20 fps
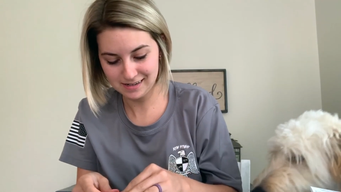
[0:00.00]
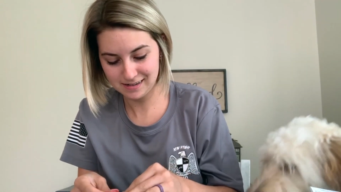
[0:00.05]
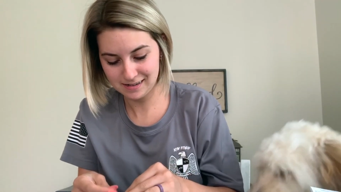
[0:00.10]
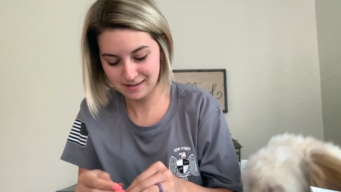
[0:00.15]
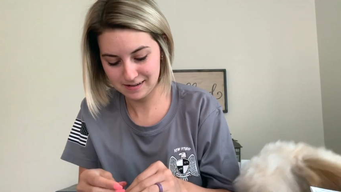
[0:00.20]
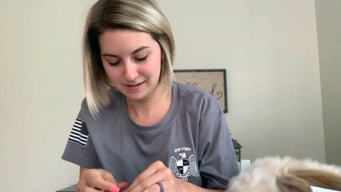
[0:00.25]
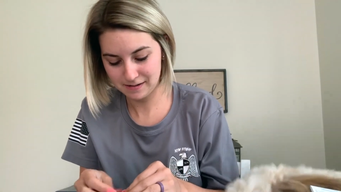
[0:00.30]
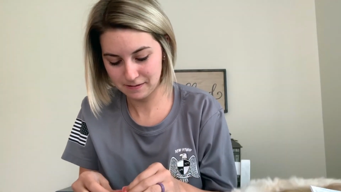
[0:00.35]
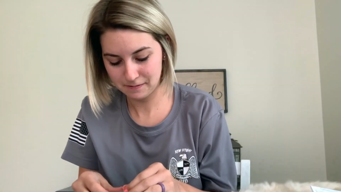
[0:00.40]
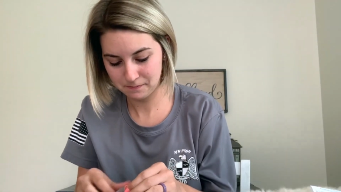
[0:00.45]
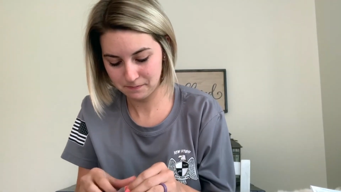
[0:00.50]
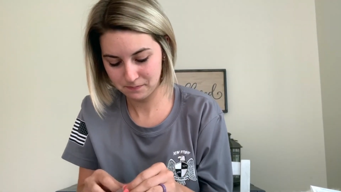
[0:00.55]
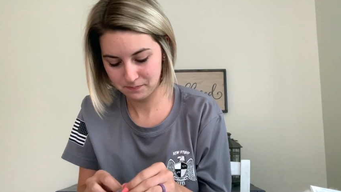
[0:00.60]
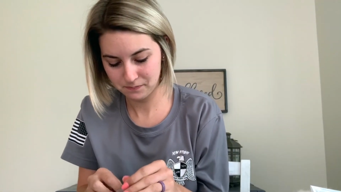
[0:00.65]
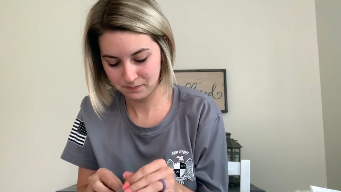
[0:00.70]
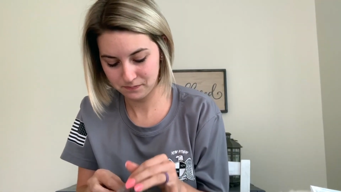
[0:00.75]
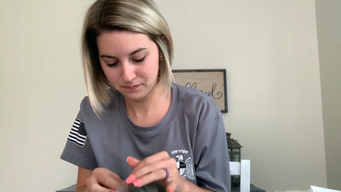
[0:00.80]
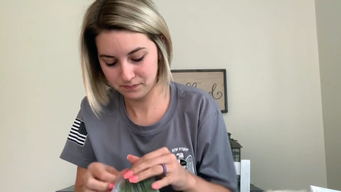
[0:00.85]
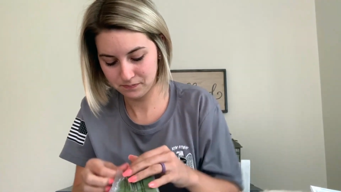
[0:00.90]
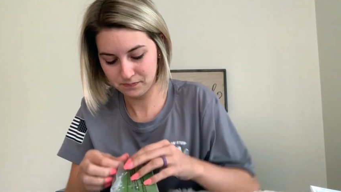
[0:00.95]

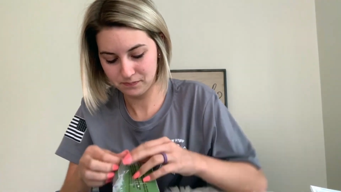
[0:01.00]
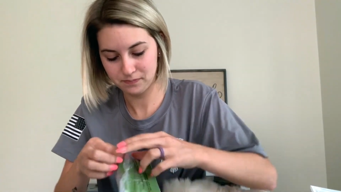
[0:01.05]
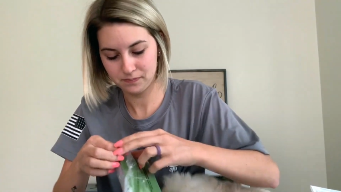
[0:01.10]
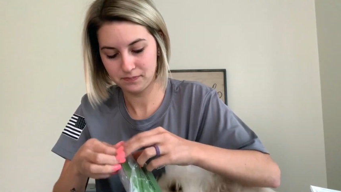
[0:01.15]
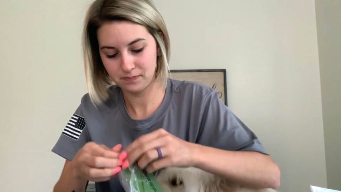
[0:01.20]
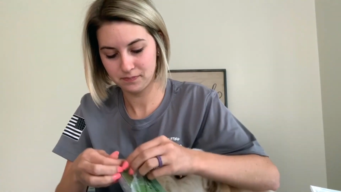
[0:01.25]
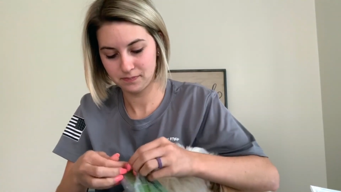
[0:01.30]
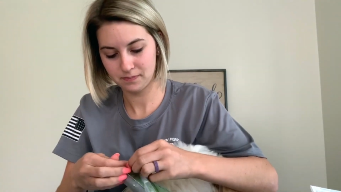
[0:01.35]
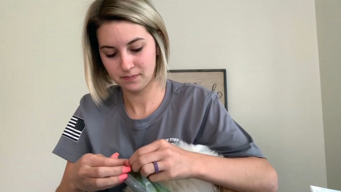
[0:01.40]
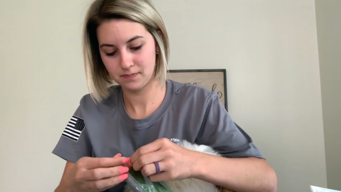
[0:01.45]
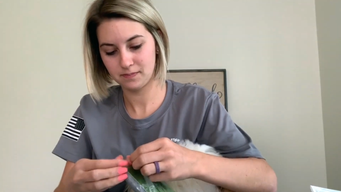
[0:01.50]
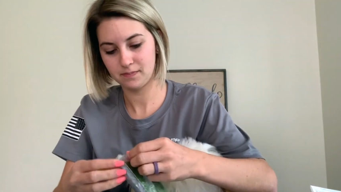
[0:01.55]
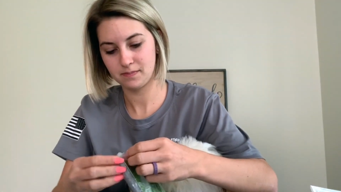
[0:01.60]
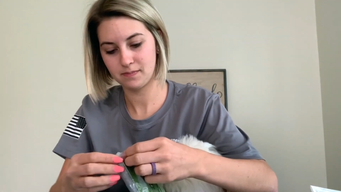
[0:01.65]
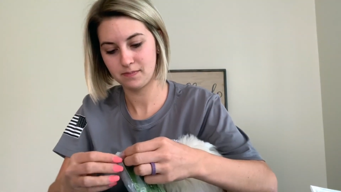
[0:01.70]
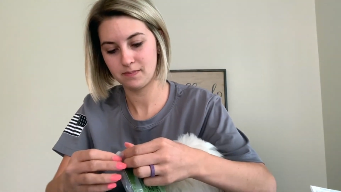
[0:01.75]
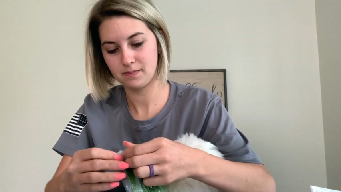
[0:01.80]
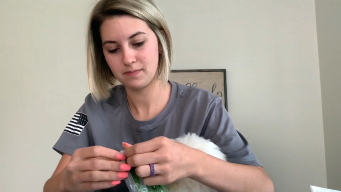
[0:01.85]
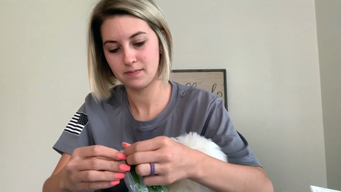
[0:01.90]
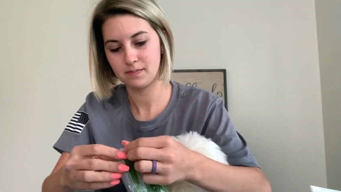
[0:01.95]

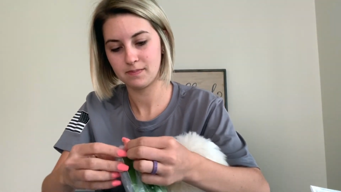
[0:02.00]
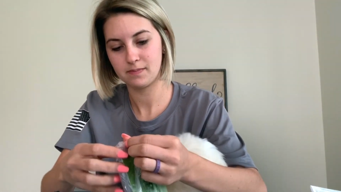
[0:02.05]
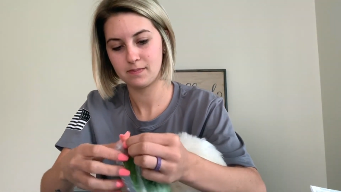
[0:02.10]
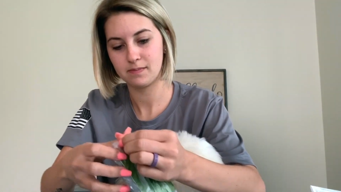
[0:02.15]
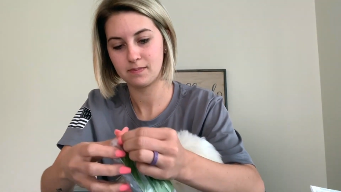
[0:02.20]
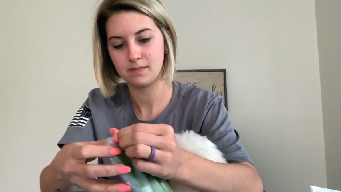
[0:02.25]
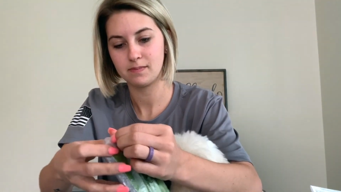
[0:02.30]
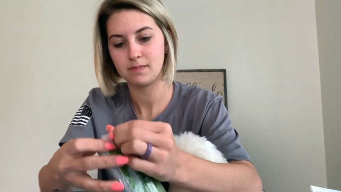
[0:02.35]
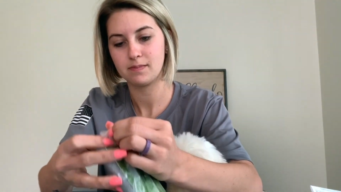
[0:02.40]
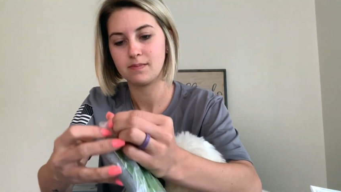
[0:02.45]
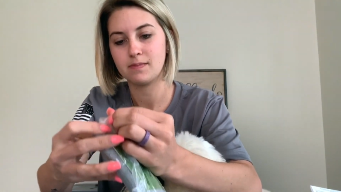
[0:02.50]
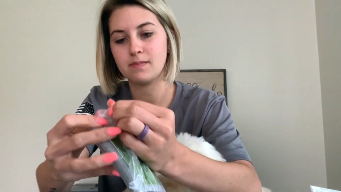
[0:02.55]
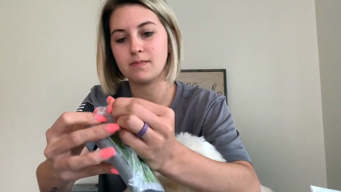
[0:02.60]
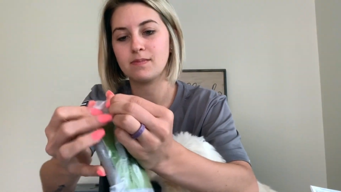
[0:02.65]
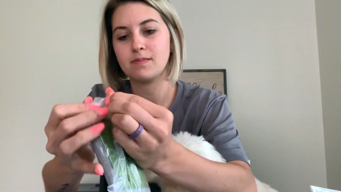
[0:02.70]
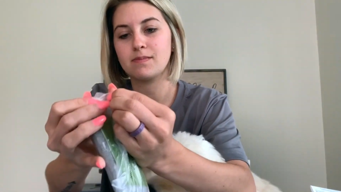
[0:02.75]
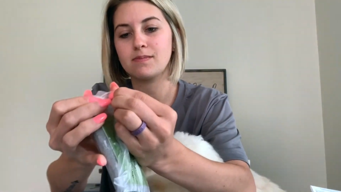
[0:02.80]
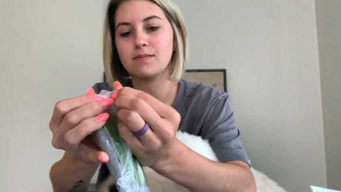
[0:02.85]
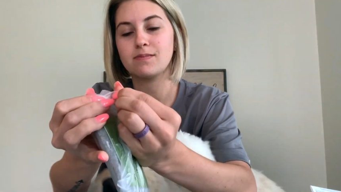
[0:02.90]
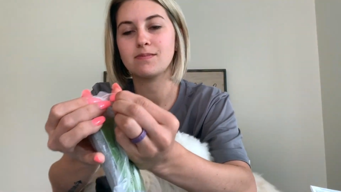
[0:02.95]

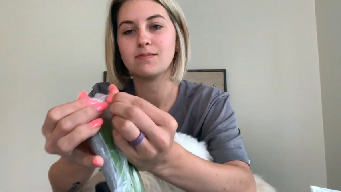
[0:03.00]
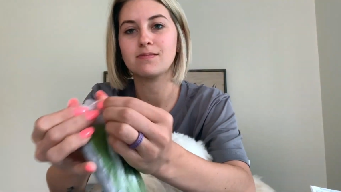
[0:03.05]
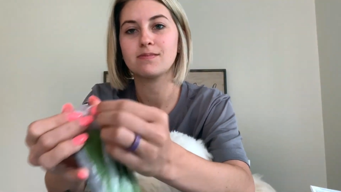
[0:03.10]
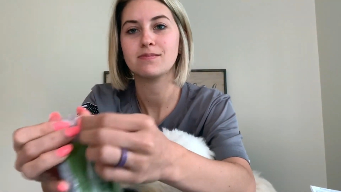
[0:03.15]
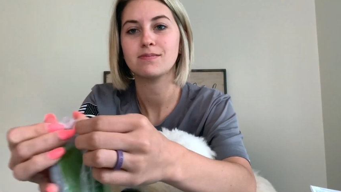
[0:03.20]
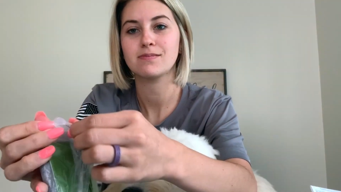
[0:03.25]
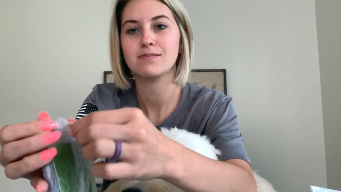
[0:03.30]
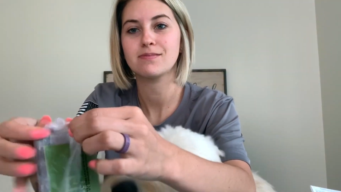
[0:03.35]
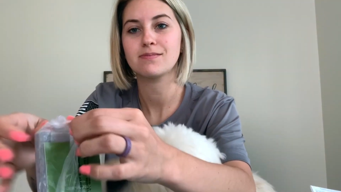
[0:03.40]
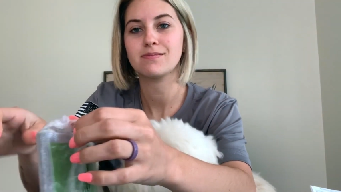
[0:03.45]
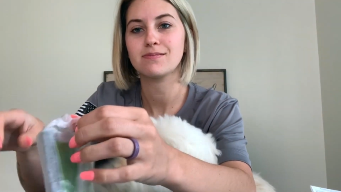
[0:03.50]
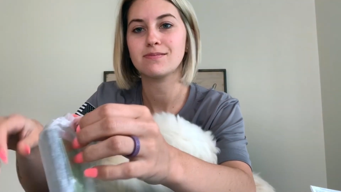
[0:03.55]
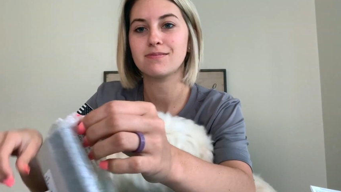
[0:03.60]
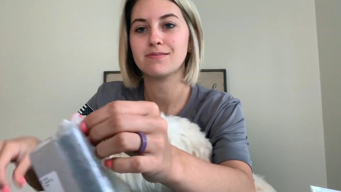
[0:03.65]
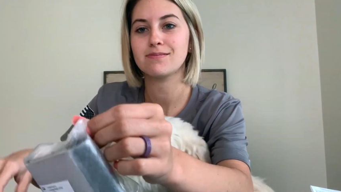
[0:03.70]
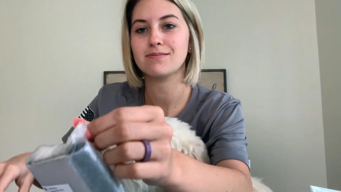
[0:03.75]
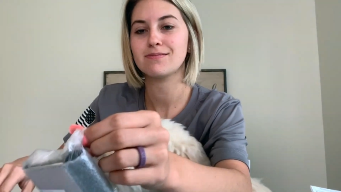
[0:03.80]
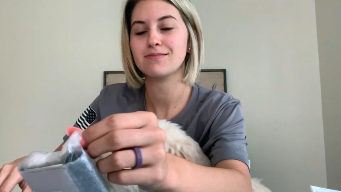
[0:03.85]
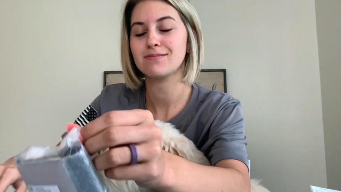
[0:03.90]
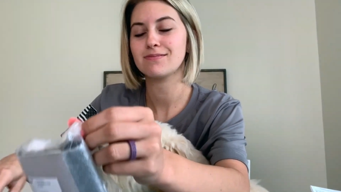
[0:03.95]

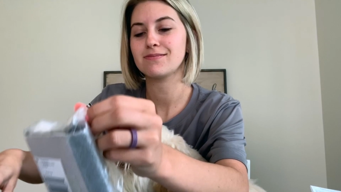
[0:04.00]
Nothing is said.